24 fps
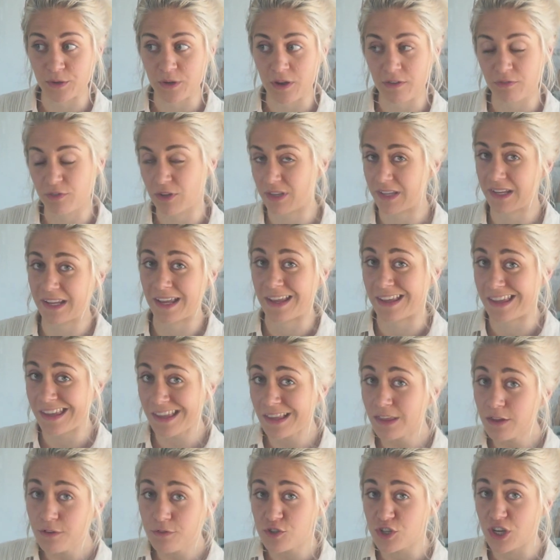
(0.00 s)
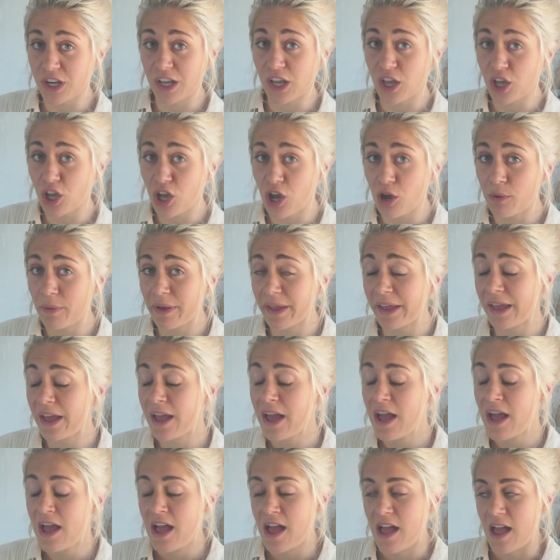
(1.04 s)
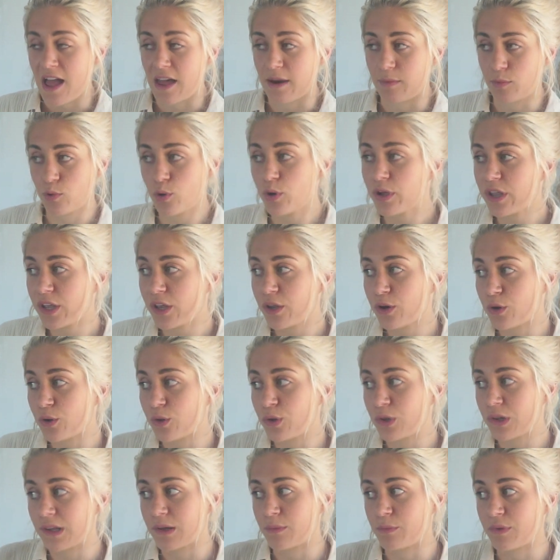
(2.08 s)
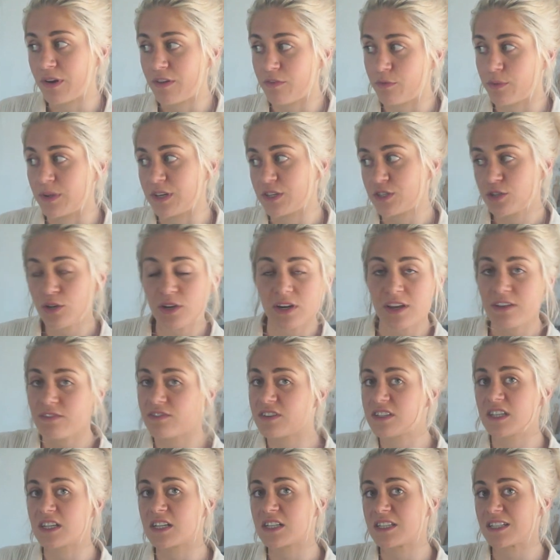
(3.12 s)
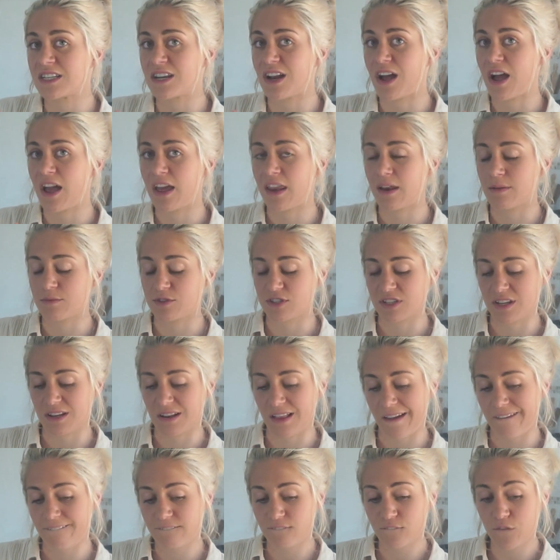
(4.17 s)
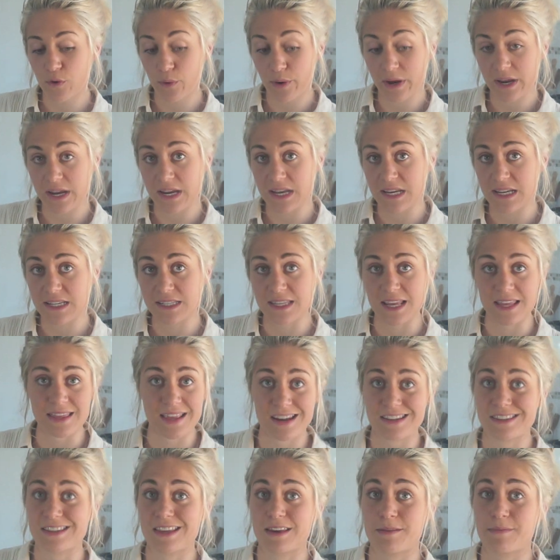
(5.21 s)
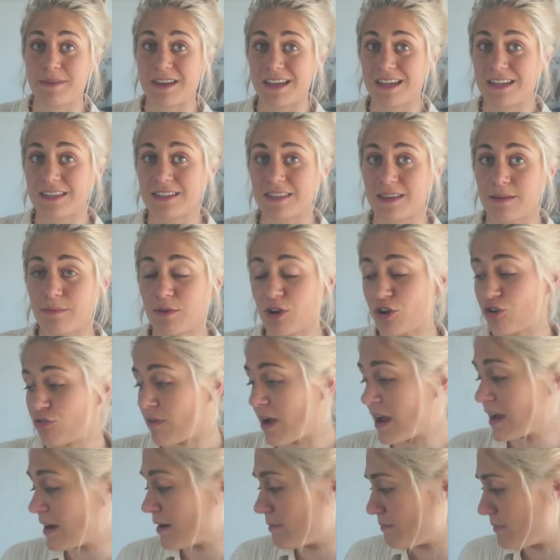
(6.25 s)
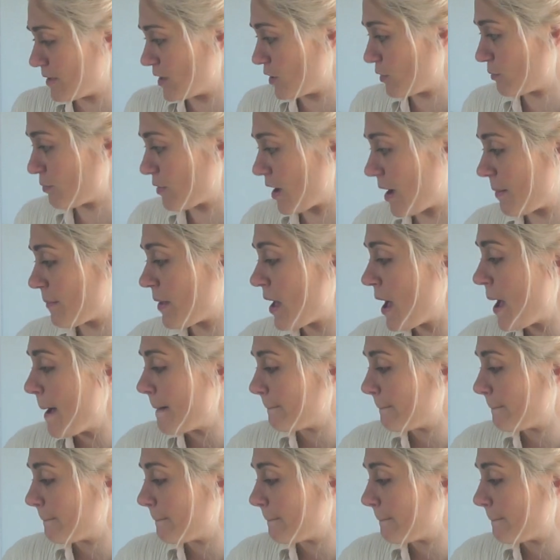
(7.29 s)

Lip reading: I've got like 1 kilo of chicken going, and I'm cooking it all, and whatever we don't eat for dinner tonight, I'm just gonna like freeze, and that is gonna be some great meal prep.